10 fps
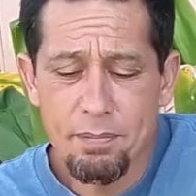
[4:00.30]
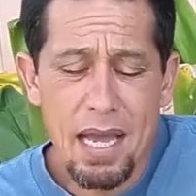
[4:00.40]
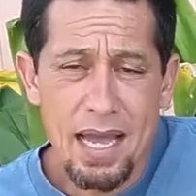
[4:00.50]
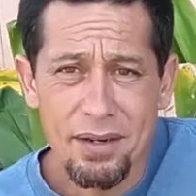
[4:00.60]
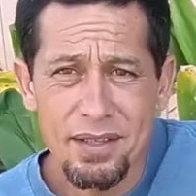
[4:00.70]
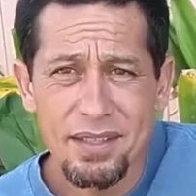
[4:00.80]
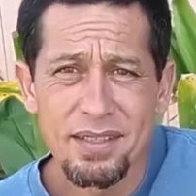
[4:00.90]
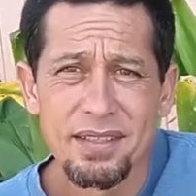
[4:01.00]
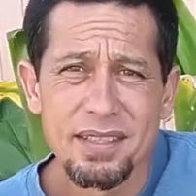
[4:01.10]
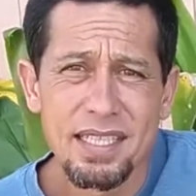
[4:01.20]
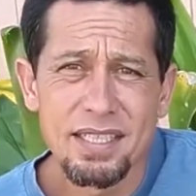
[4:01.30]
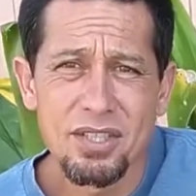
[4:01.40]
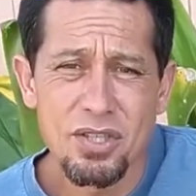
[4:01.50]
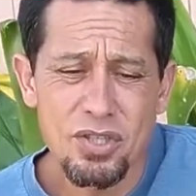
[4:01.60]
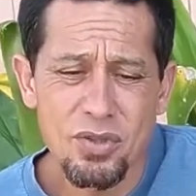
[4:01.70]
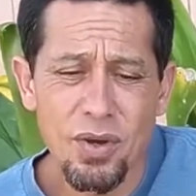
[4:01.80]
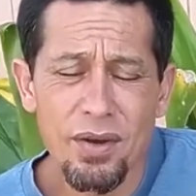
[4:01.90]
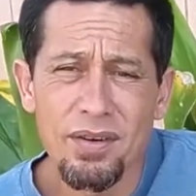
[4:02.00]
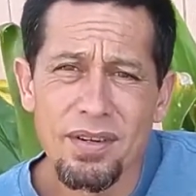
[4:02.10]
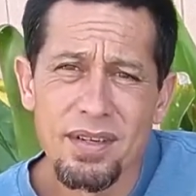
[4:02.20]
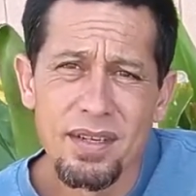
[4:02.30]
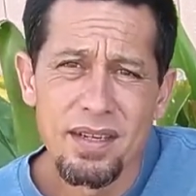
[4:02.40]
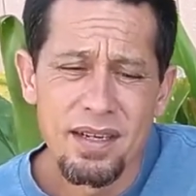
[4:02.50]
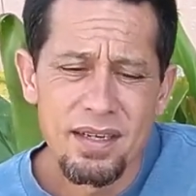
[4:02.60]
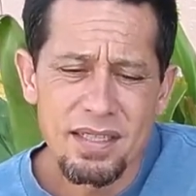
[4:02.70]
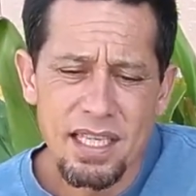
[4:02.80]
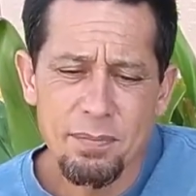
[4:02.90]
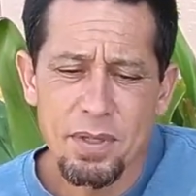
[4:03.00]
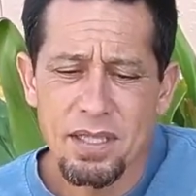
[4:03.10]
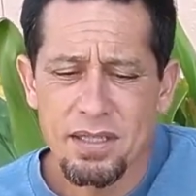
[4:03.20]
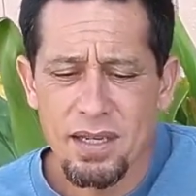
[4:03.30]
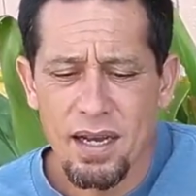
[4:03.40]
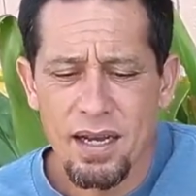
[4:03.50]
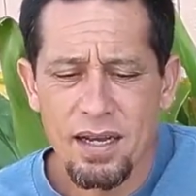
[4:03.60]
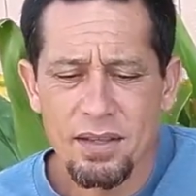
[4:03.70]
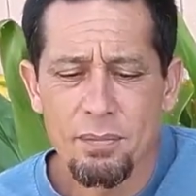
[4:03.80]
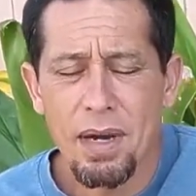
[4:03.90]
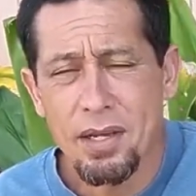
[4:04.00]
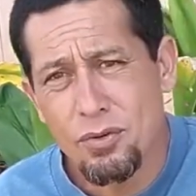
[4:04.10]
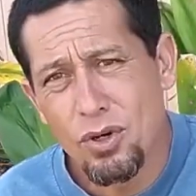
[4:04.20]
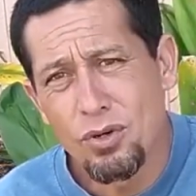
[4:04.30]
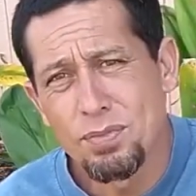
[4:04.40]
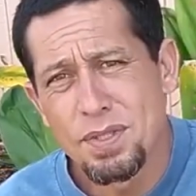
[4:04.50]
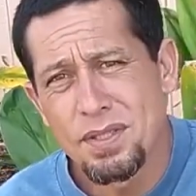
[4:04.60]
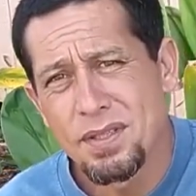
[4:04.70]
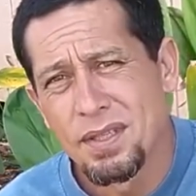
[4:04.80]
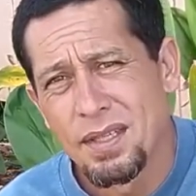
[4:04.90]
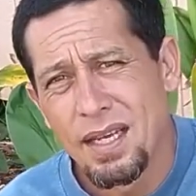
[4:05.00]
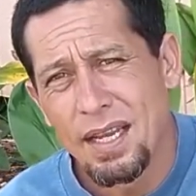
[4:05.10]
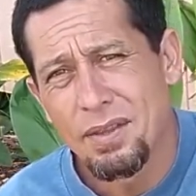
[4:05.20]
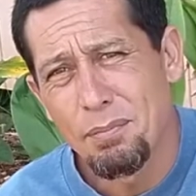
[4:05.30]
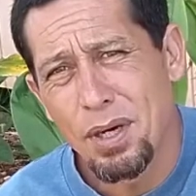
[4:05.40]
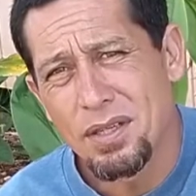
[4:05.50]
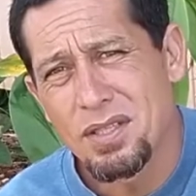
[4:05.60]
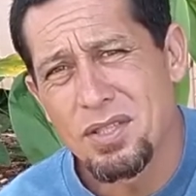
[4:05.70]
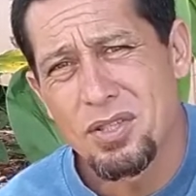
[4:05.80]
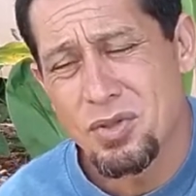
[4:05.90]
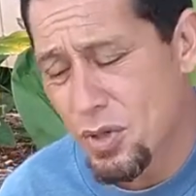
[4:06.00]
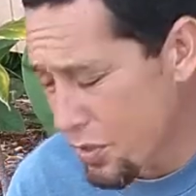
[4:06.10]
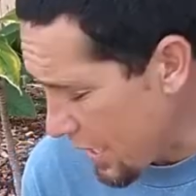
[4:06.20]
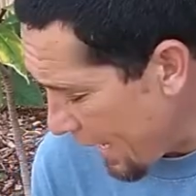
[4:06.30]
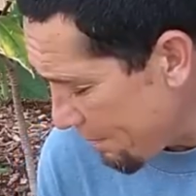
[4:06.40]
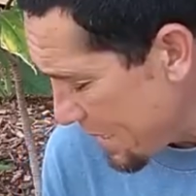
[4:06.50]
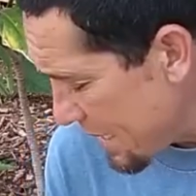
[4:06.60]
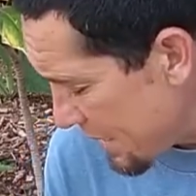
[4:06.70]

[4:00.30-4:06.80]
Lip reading: matter into the soil, keeping the microbes and the bugs in the soil happy.